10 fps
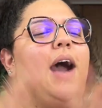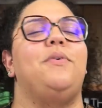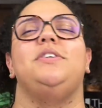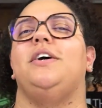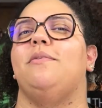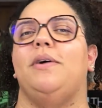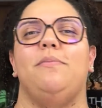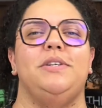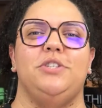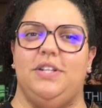I want to talk about a
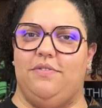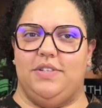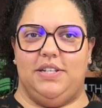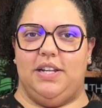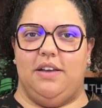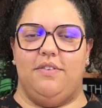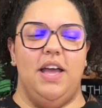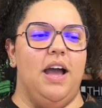bunch of different stuff.